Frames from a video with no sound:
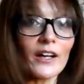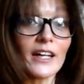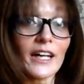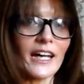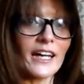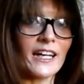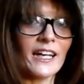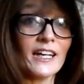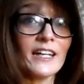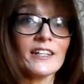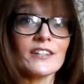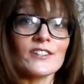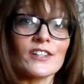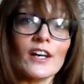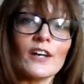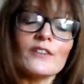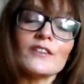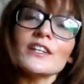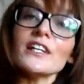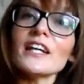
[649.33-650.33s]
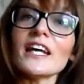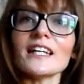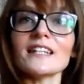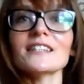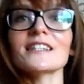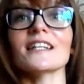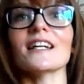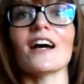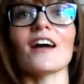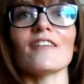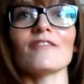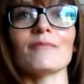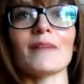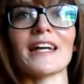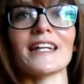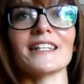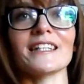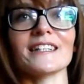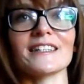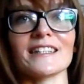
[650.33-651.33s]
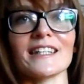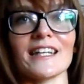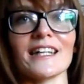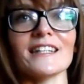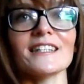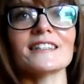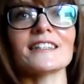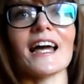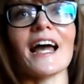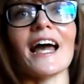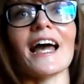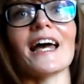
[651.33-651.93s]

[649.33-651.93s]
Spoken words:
Okay, so the next thing I've made is this,